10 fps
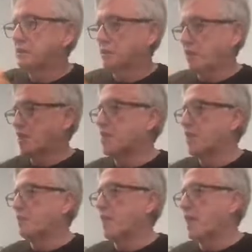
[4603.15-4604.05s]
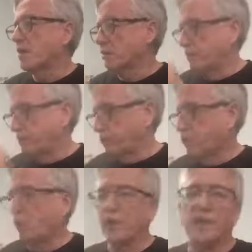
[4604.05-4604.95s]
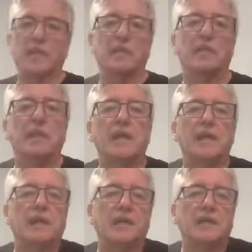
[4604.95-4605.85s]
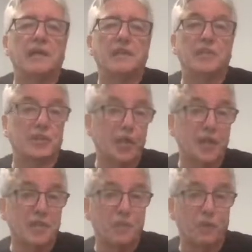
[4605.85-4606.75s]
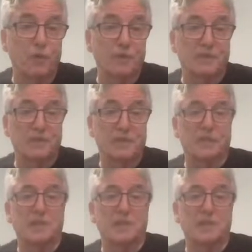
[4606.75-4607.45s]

taken it apart, put it on there to transport the